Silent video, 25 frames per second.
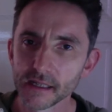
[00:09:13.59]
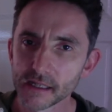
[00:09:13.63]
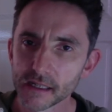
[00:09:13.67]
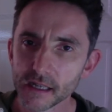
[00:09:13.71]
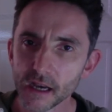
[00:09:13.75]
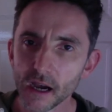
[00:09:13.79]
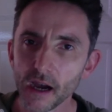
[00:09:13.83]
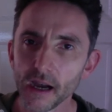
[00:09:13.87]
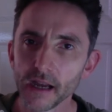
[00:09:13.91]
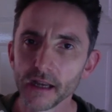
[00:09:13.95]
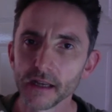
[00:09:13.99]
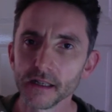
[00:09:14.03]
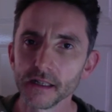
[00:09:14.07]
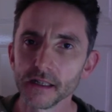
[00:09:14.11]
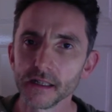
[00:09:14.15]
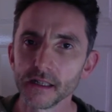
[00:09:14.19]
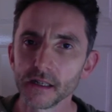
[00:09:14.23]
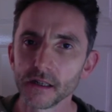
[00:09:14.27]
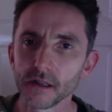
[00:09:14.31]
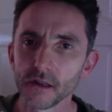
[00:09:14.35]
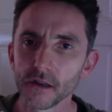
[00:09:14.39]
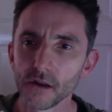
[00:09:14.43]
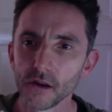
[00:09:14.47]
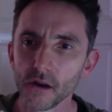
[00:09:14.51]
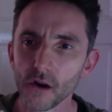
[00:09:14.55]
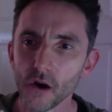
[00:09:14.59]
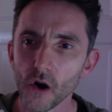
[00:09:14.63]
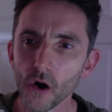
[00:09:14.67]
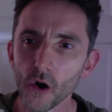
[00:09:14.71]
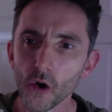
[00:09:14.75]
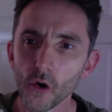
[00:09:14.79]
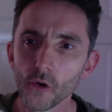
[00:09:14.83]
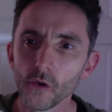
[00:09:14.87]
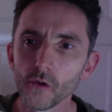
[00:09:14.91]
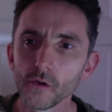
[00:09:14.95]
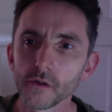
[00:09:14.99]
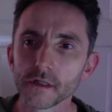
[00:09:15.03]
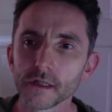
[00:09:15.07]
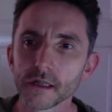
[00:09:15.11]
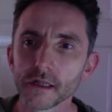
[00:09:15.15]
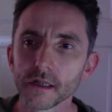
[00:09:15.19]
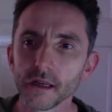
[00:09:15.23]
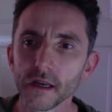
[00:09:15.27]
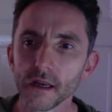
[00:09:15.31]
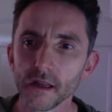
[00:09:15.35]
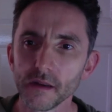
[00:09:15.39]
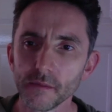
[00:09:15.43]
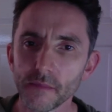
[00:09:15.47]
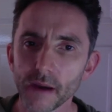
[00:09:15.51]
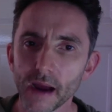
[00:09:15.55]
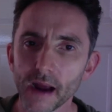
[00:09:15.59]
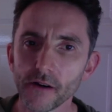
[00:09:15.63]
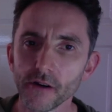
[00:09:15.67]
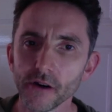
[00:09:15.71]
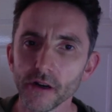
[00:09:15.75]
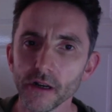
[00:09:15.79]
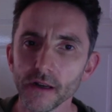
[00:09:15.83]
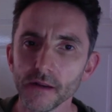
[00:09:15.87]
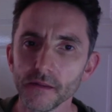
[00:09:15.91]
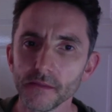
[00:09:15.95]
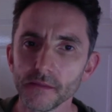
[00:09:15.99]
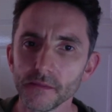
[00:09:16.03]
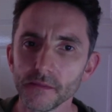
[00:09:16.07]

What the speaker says: tired, old and barren.